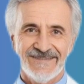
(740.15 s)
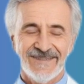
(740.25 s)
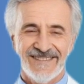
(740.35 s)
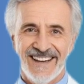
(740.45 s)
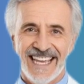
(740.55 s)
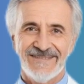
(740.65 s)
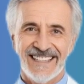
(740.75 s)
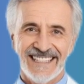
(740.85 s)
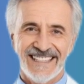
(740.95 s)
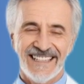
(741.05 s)
but
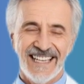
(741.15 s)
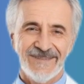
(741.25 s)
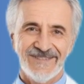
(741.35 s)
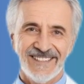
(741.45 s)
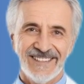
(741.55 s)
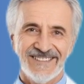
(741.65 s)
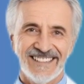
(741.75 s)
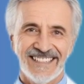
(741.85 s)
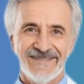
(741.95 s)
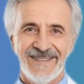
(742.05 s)
vitamin E helps reduce
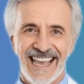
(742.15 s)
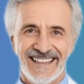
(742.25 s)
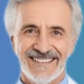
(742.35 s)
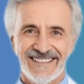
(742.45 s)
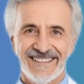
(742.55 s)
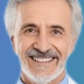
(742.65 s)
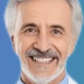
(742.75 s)
its impact,